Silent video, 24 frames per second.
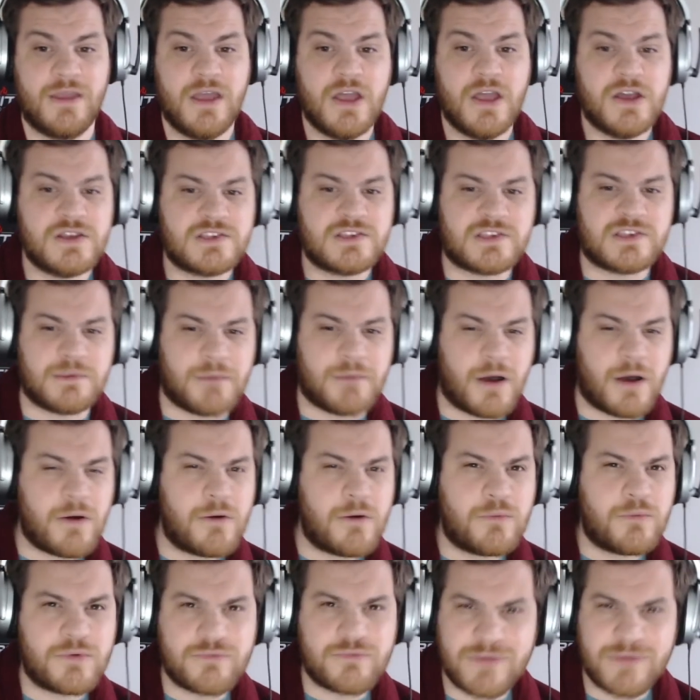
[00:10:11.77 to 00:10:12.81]
Samoa were
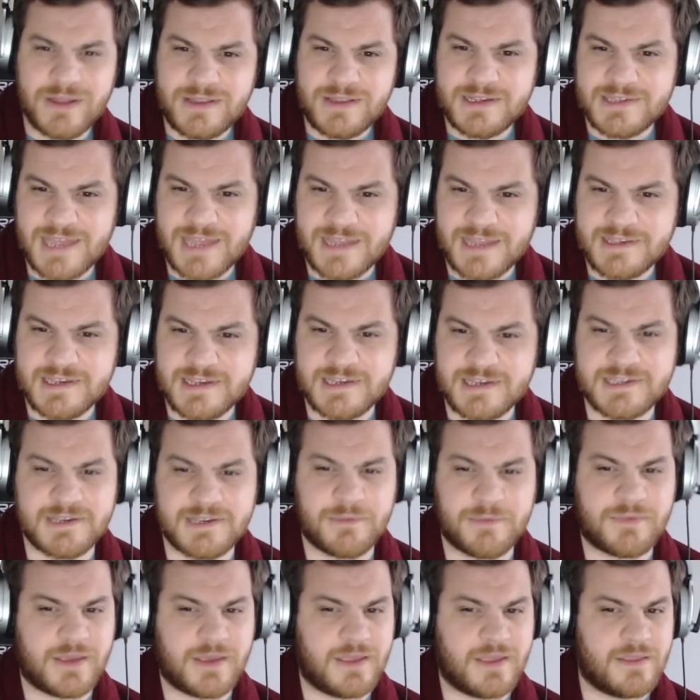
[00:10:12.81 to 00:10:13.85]
really sensing
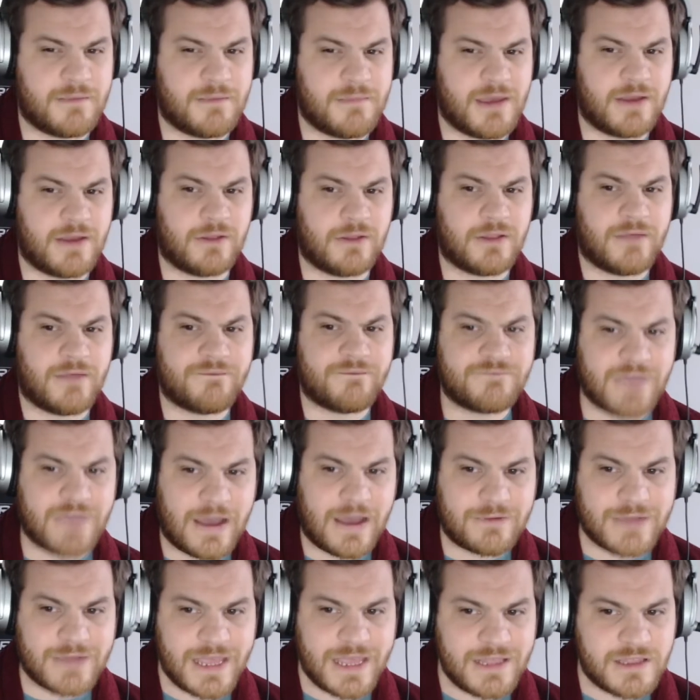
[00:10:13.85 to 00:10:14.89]
something in the middle and found
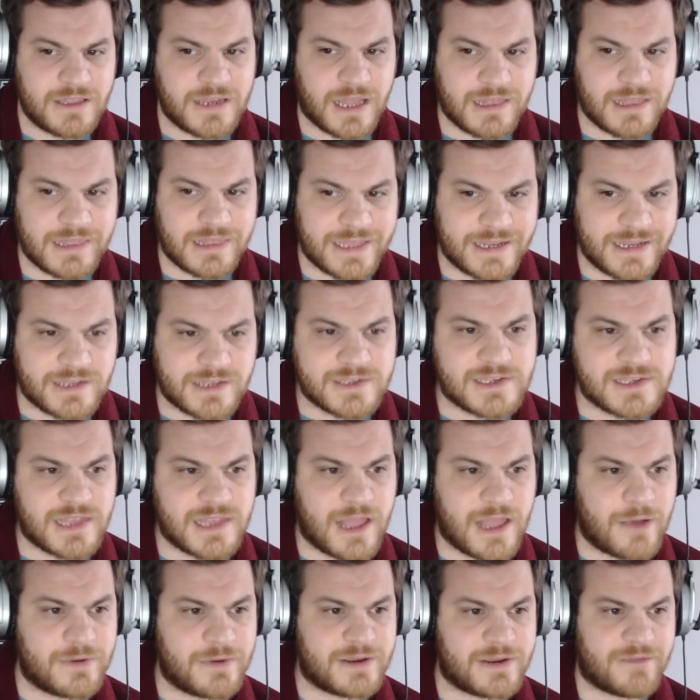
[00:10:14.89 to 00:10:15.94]
England a little slow
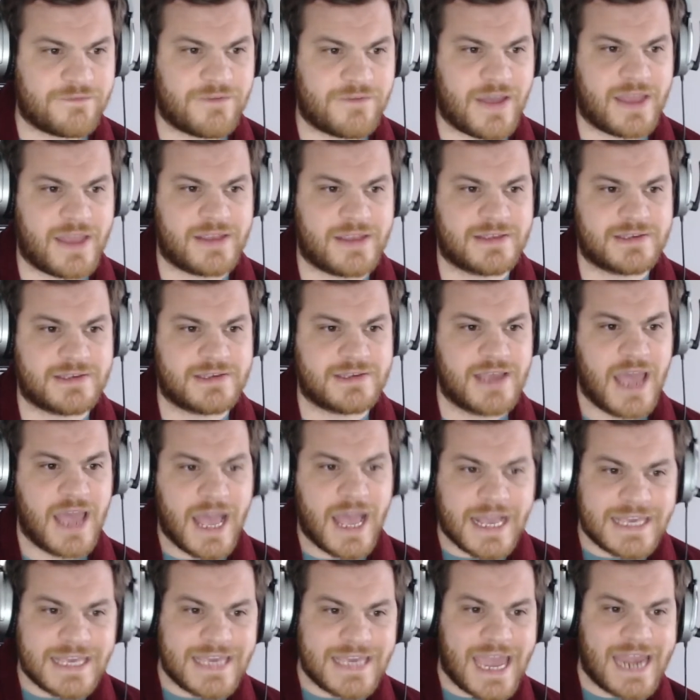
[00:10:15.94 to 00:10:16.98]
in defence,
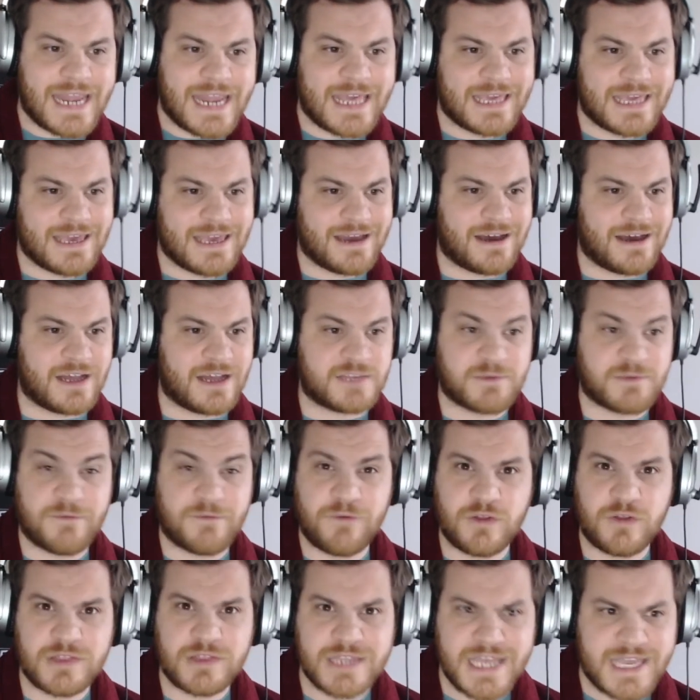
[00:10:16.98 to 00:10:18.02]
gaining yards before
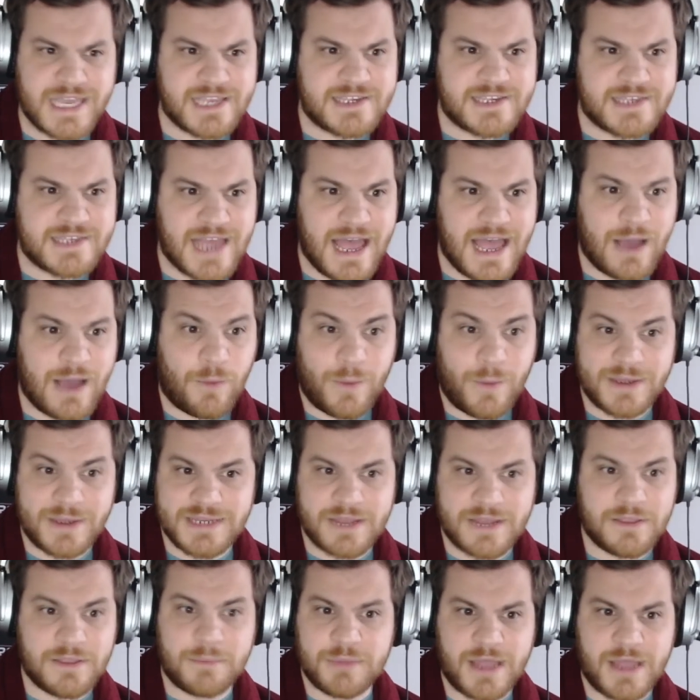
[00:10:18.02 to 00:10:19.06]
Liggy Sao went down the
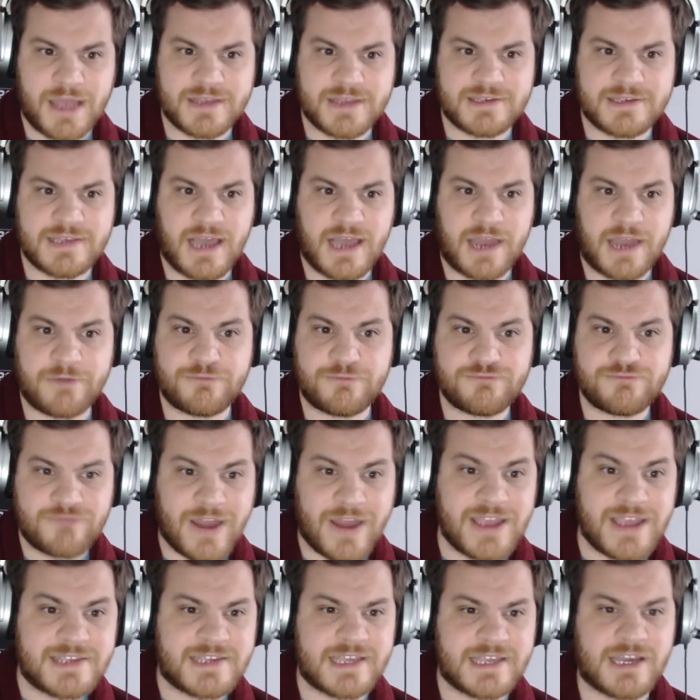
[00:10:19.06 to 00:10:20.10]
blind side,
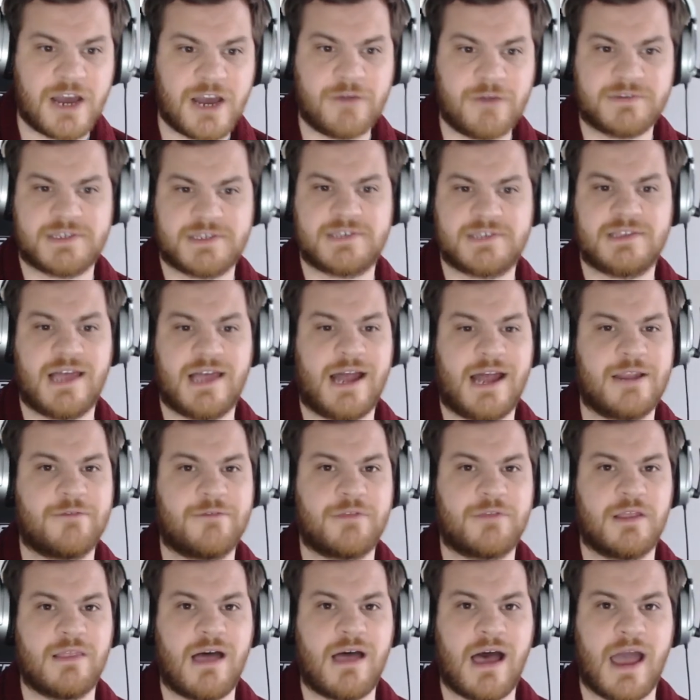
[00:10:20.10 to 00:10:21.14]
racing over to slide over the
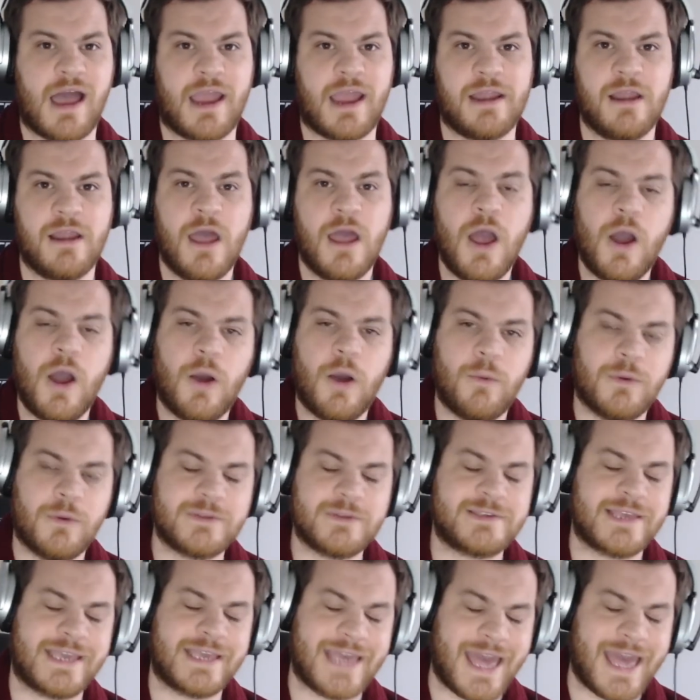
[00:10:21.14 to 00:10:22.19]
line. Once
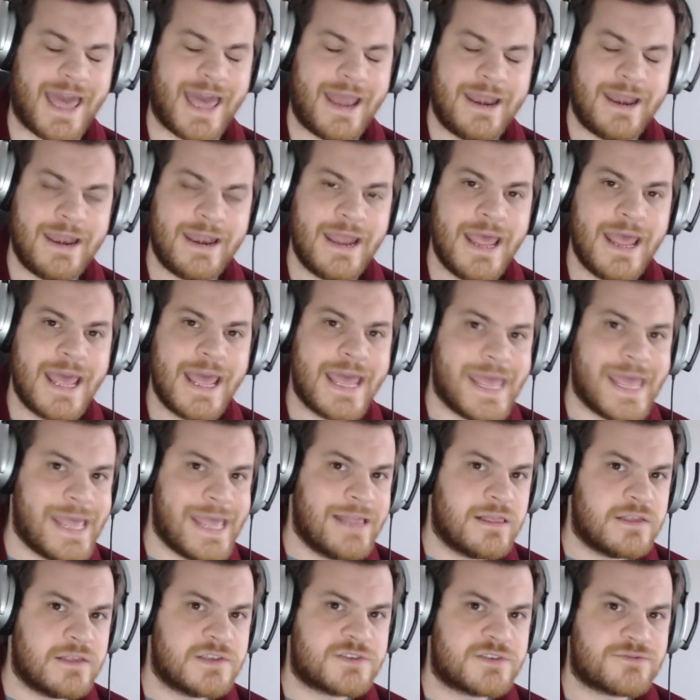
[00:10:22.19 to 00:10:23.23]
again,
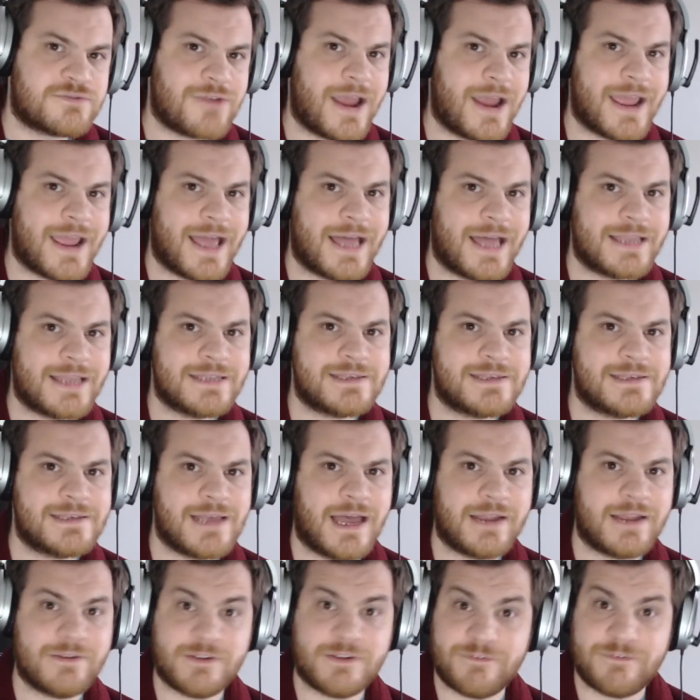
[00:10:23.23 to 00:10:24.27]
England's right-hand side of
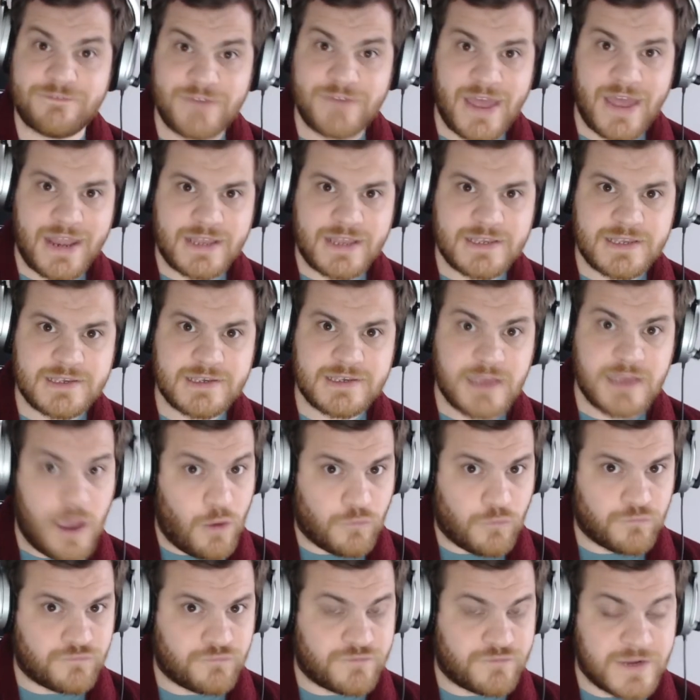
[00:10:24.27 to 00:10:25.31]
defence
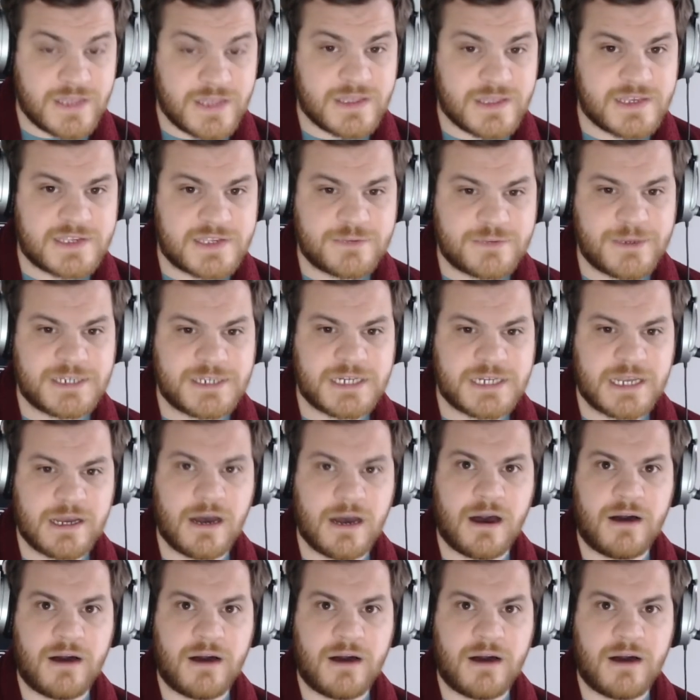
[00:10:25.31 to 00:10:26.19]
really switching off,